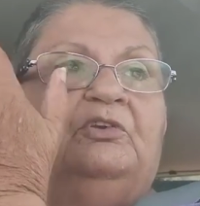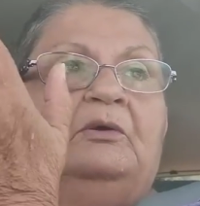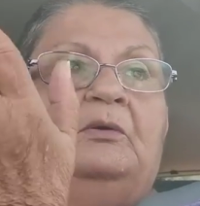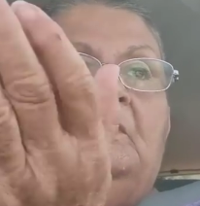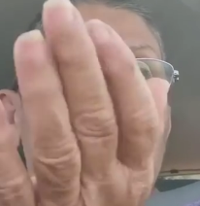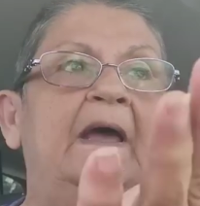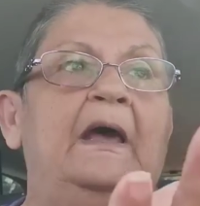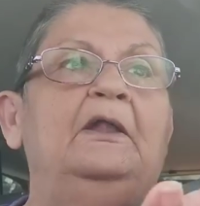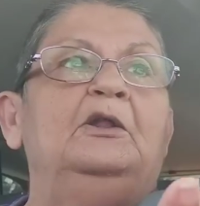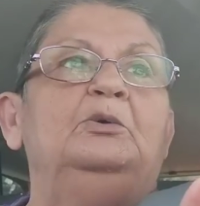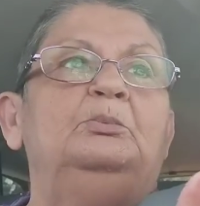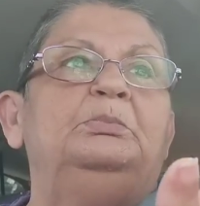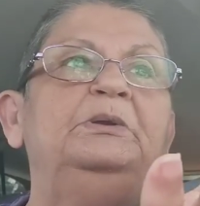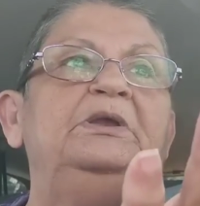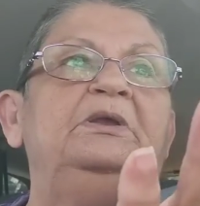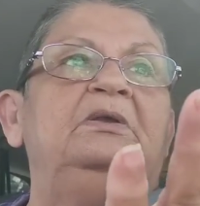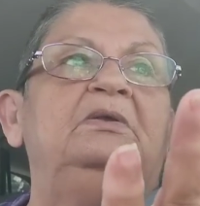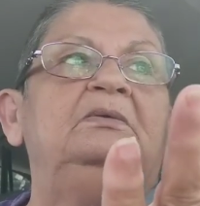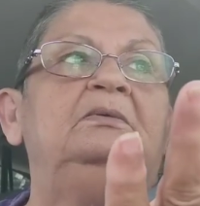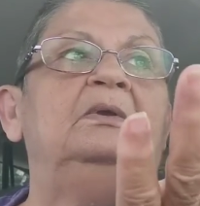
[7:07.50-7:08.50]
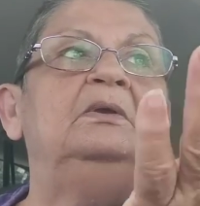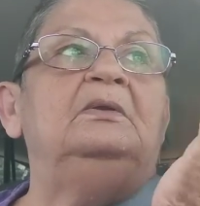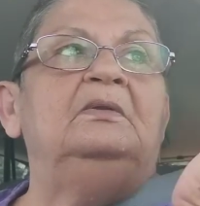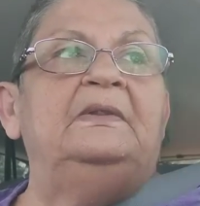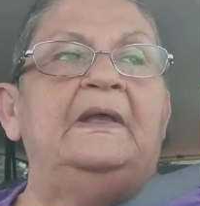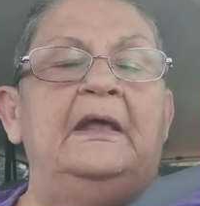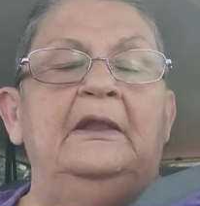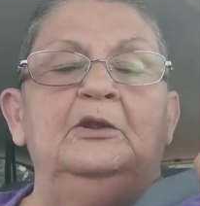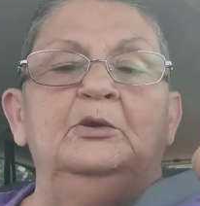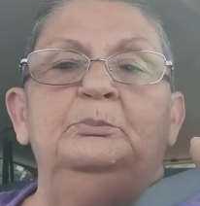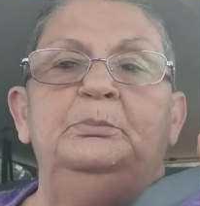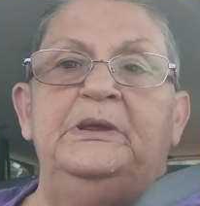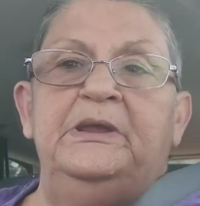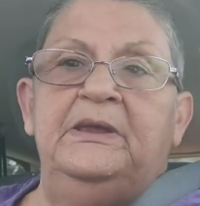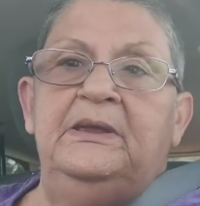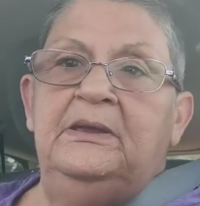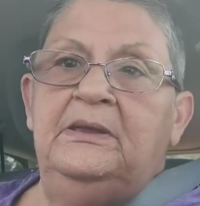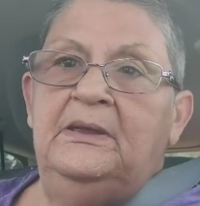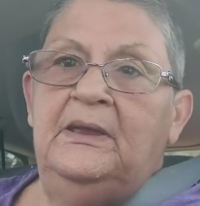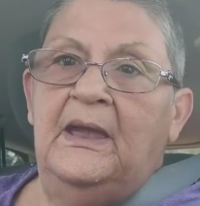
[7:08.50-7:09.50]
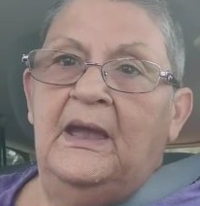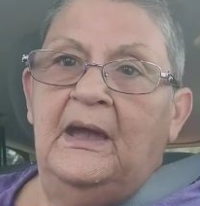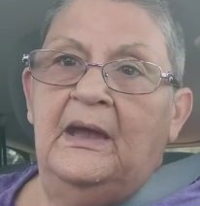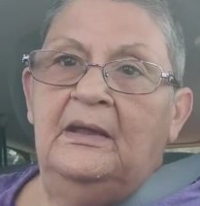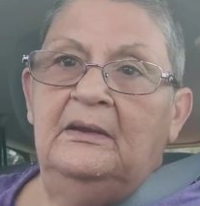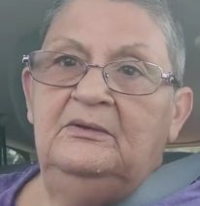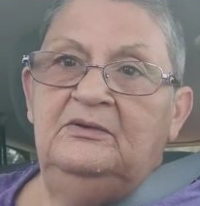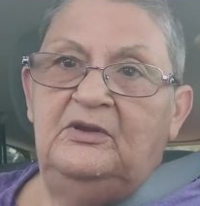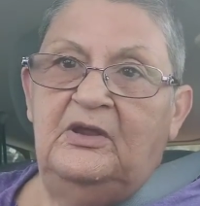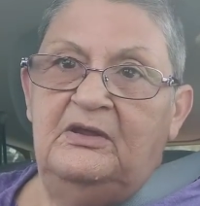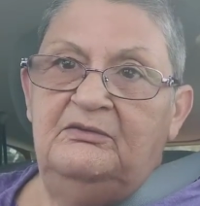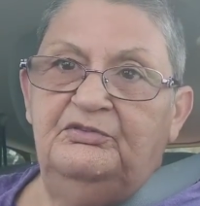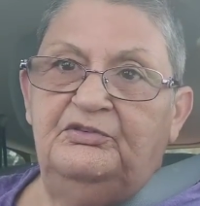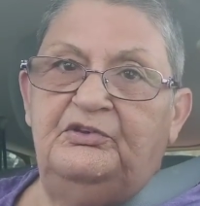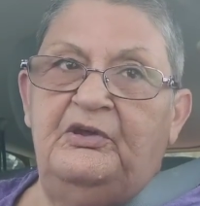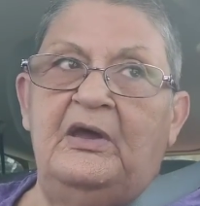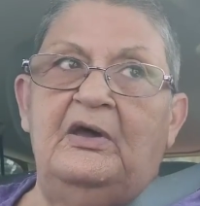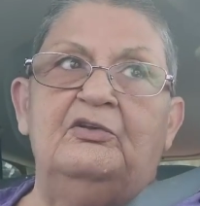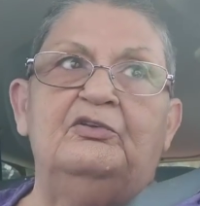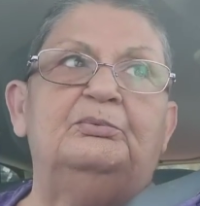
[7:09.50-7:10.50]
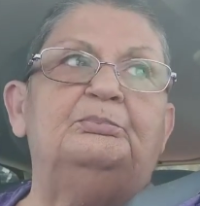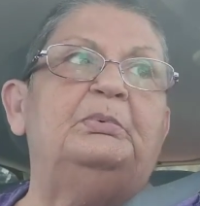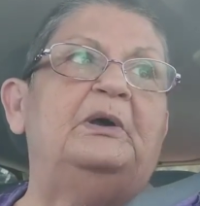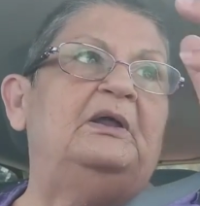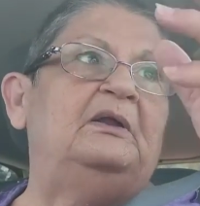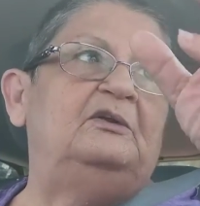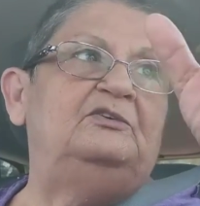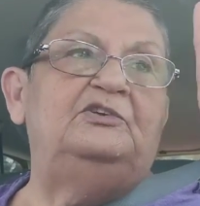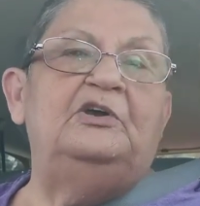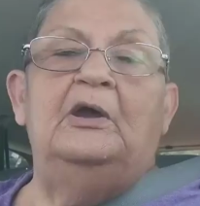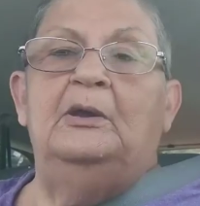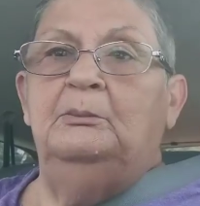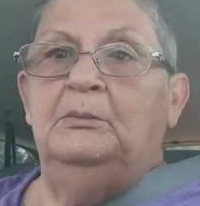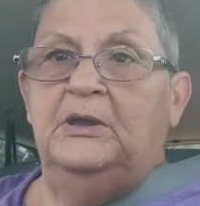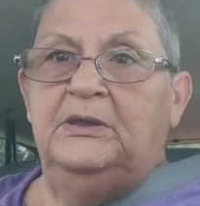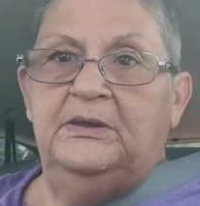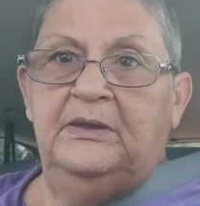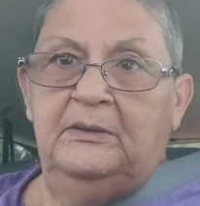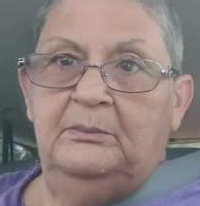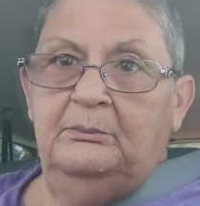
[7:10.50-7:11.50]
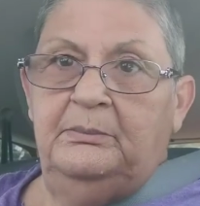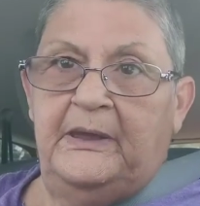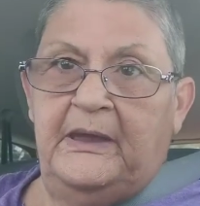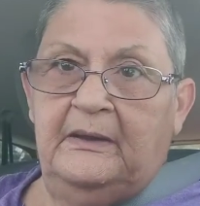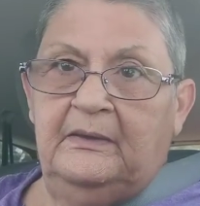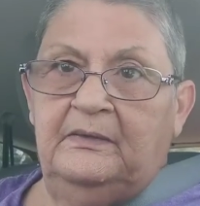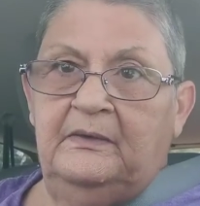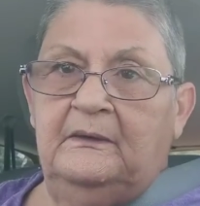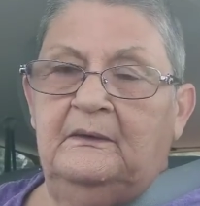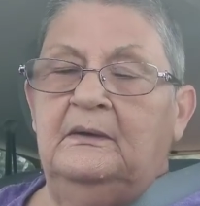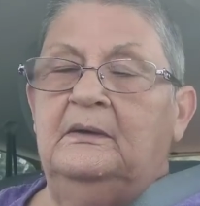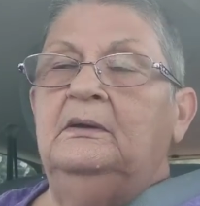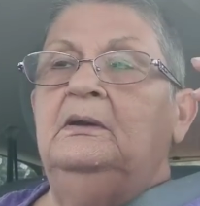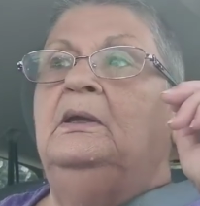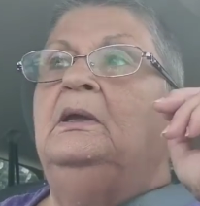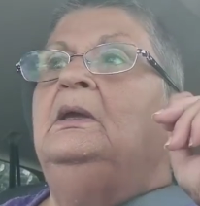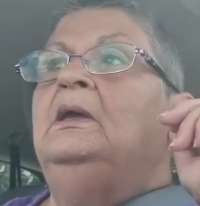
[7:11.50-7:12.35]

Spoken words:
so that'll be at Dave's house by the time I get back there.